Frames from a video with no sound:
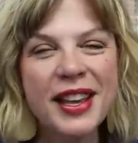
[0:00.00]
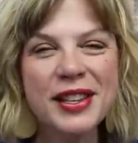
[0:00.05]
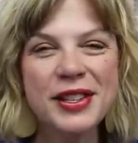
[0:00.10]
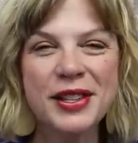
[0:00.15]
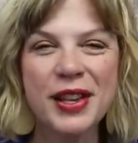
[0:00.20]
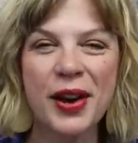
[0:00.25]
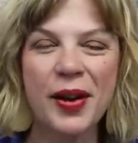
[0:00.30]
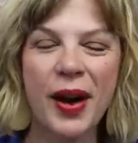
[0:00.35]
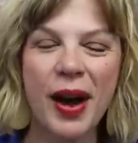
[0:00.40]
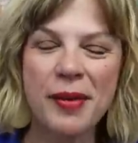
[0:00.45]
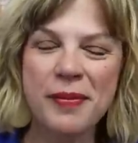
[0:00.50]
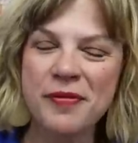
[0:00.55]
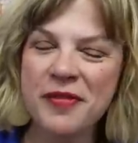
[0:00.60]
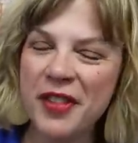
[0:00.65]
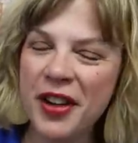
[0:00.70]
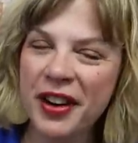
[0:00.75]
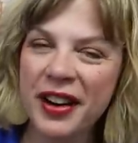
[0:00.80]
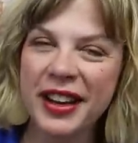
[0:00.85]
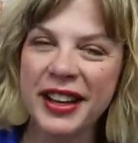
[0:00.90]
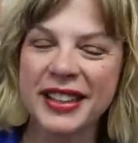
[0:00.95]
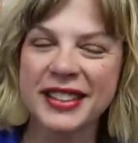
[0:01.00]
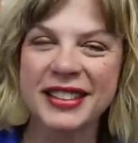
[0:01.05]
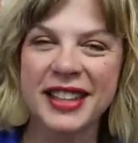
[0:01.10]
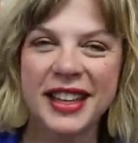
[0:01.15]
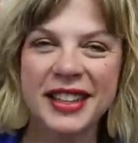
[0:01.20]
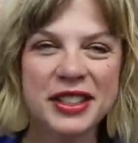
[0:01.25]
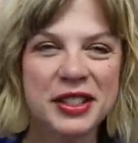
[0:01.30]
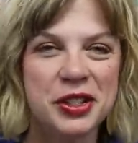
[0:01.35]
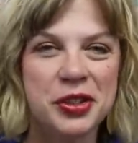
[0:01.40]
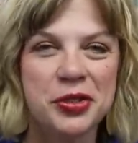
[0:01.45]
So I'm very
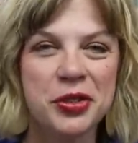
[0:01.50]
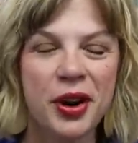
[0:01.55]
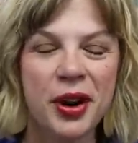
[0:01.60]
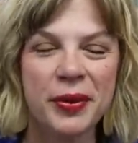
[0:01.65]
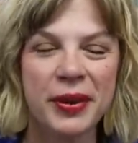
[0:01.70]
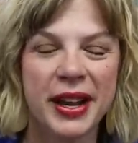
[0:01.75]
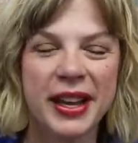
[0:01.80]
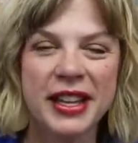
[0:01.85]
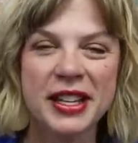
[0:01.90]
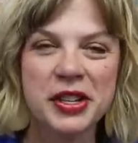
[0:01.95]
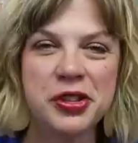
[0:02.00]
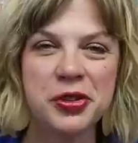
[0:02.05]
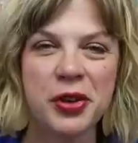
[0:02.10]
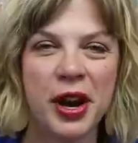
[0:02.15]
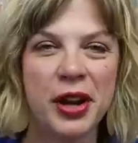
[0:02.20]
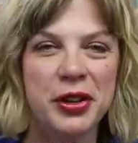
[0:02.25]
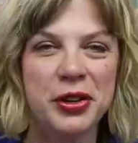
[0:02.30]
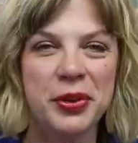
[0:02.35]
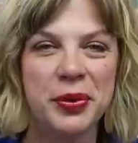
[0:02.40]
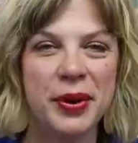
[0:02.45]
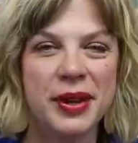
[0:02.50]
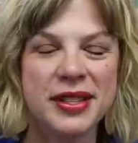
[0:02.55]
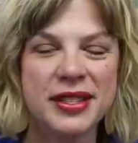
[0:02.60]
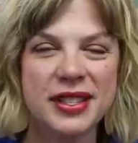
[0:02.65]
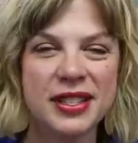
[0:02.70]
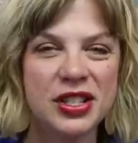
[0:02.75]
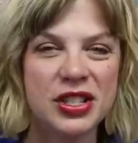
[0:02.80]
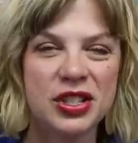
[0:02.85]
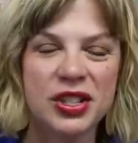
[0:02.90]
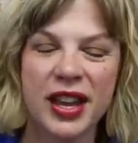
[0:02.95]
excited to try when I get to try new
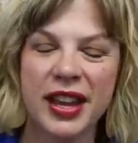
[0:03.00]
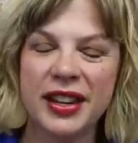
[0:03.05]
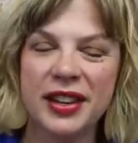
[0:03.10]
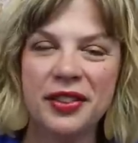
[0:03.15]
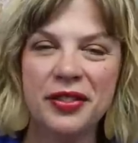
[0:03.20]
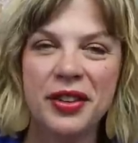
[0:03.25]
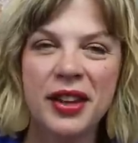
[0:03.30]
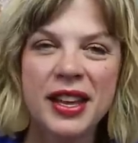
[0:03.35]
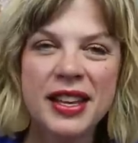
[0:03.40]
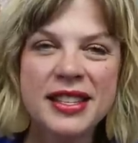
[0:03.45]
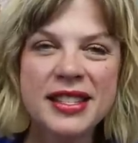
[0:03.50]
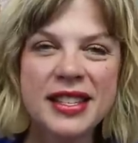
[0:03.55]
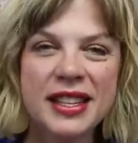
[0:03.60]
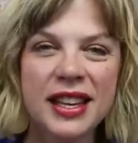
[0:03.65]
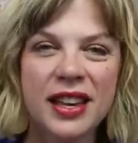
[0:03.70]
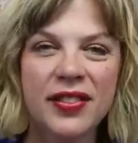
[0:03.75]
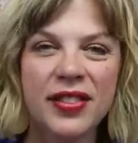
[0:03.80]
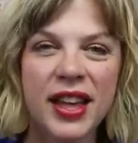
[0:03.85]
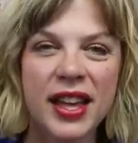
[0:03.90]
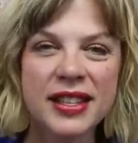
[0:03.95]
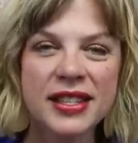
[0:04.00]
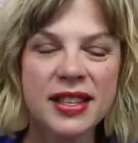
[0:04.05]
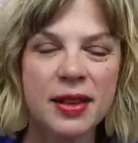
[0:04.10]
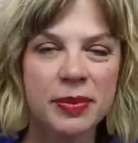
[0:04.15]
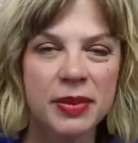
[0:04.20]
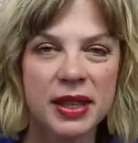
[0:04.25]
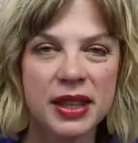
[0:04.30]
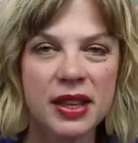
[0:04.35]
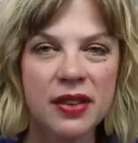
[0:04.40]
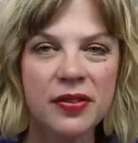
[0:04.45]
ones and just kind of see if that's
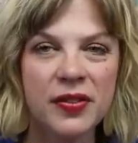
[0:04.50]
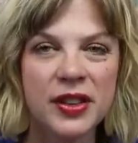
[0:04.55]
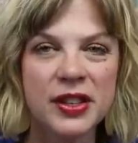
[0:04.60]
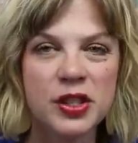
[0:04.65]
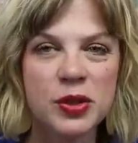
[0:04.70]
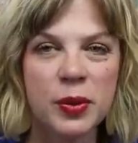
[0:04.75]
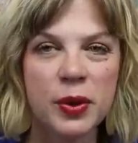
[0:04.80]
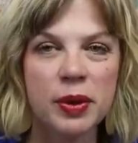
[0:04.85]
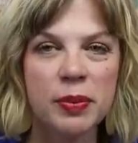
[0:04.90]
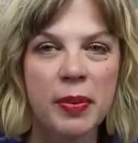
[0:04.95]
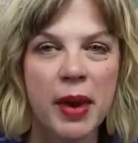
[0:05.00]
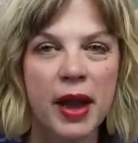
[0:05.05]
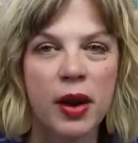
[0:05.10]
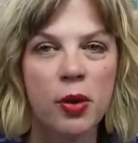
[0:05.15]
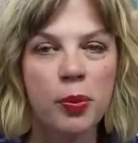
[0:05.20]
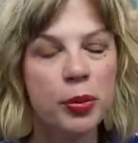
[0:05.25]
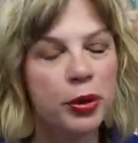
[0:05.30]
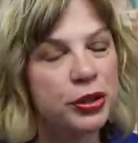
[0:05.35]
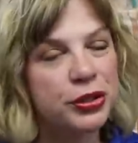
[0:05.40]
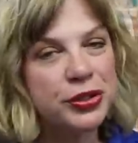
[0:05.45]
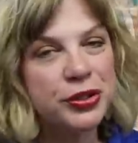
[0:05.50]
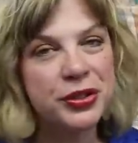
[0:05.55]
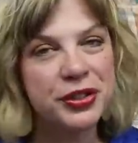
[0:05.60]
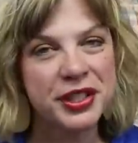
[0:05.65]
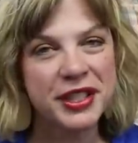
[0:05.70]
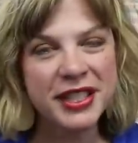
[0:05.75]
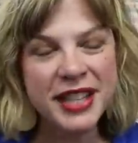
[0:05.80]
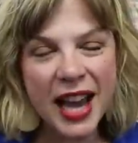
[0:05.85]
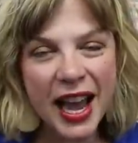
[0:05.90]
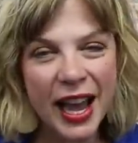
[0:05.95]
something that fits with my own personal
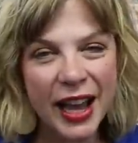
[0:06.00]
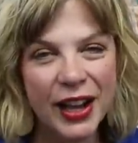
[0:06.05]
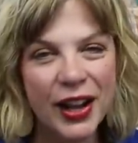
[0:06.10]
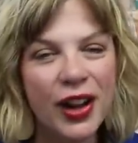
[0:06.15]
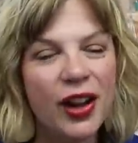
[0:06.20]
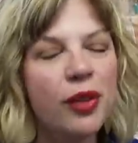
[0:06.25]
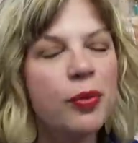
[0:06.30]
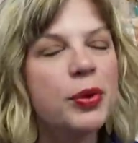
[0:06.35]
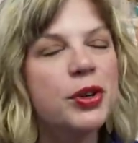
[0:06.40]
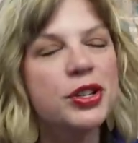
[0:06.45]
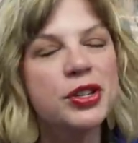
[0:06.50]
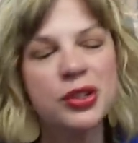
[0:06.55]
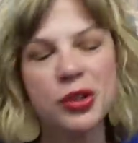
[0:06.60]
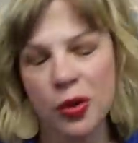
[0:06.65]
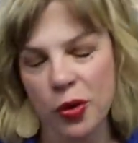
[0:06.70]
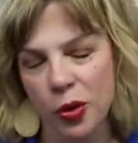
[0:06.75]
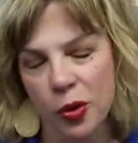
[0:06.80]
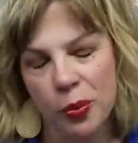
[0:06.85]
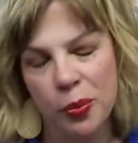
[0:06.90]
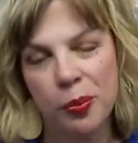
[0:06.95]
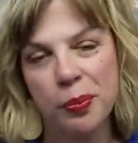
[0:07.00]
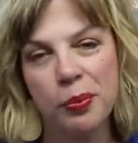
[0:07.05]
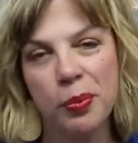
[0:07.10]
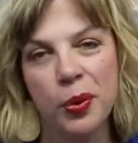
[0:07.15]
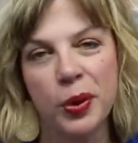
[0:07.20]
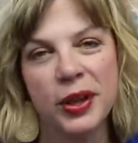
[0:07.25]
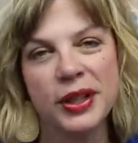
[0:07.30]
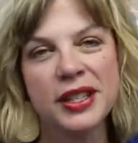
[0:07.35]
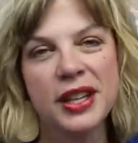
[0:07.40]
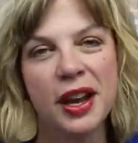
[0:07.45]
style, which is the whole
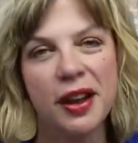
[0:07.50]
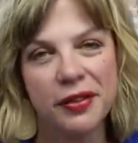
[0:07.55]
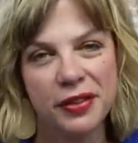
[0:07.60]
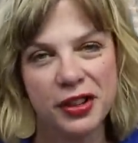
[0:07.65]
point